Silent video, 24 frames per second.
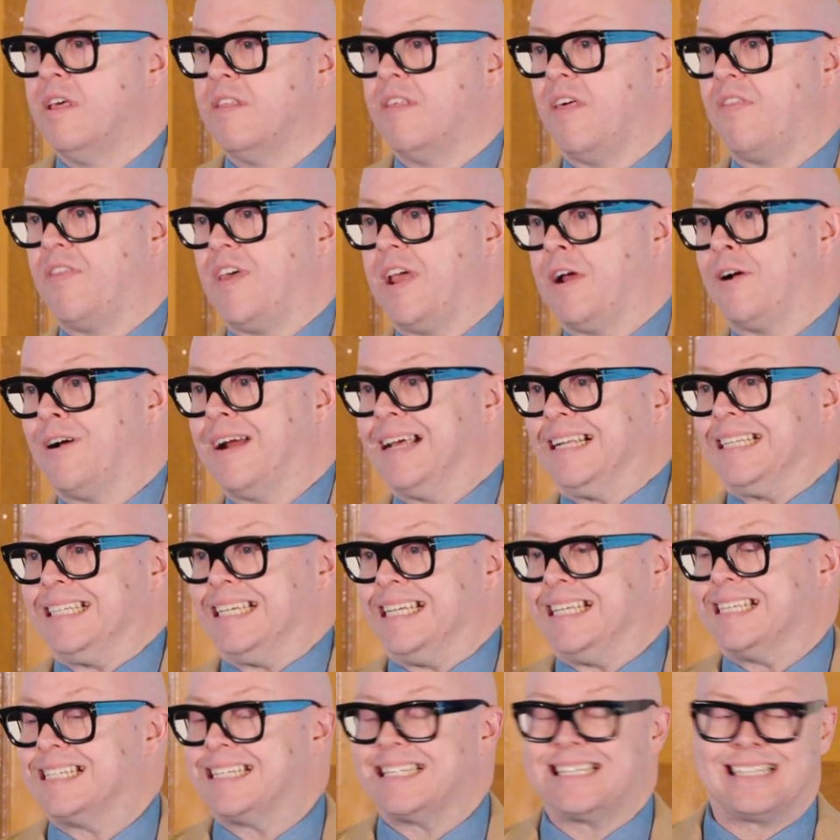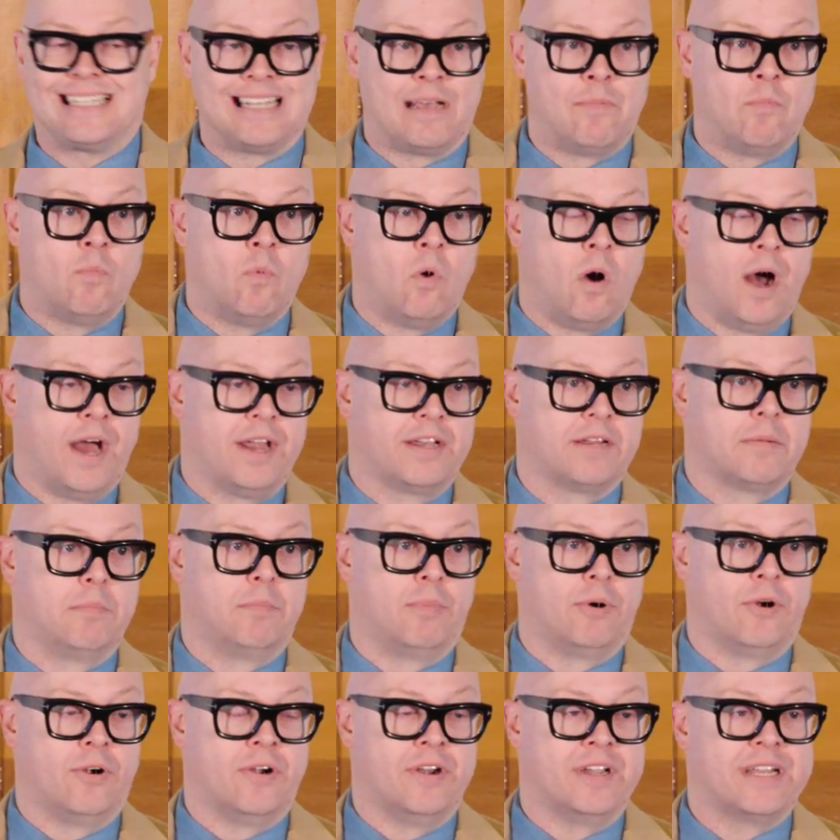that they are at least somewhat
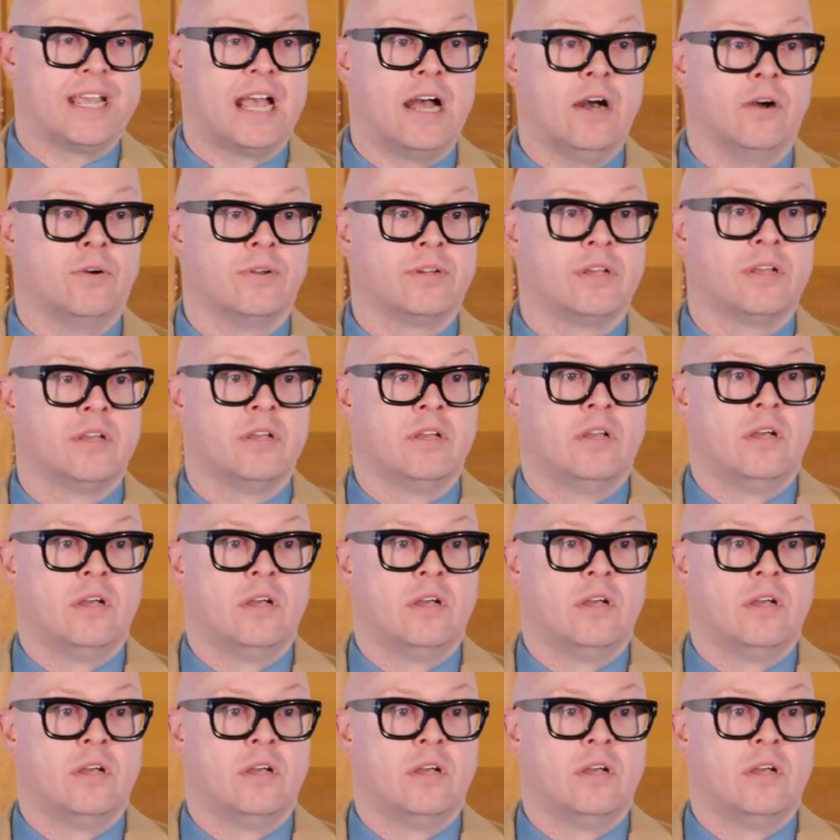burned out.